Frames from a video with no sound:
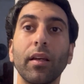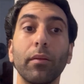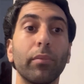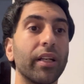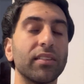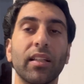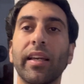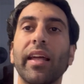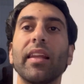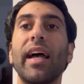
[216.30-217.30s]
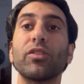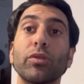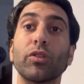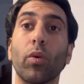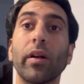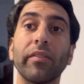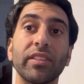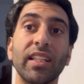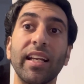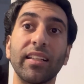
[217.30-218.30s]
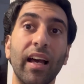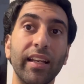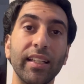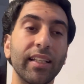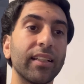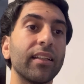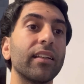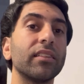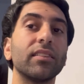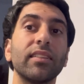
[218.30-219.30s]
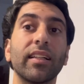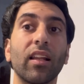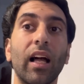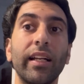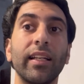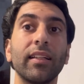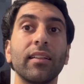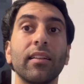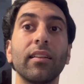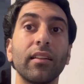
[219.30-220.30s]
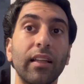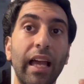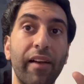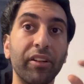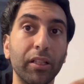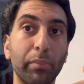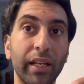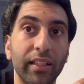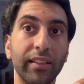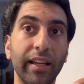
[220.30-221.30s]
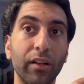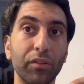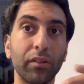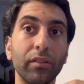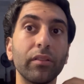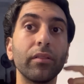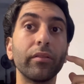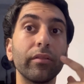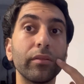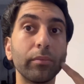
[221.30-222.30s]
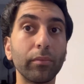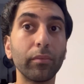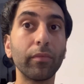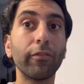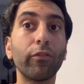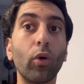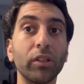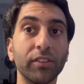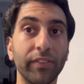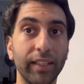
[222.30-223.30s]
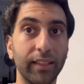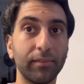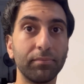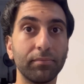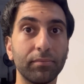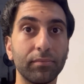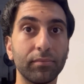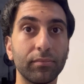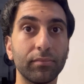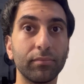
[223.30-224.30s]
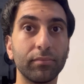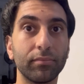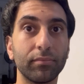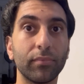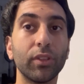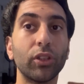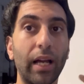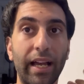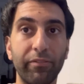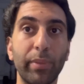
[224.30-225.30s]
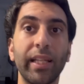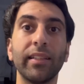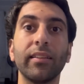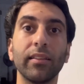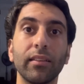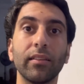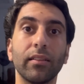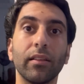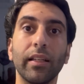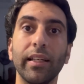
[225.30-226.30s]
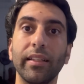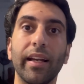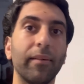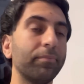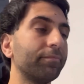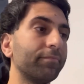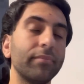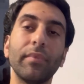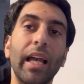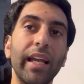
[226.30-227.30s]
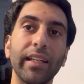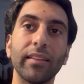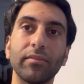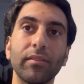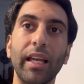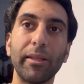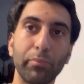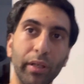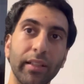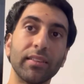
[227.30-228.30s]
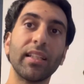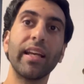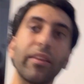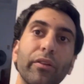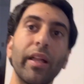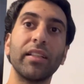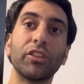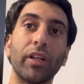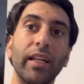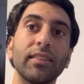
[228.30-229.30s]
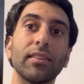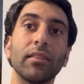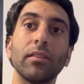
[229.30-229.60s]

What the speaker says: But it's, again, last resort, snake not eating, it's declining, having to pin it down, force feed it. So I have pinned, and yeah, hate it. Hate putting a snake through that stress.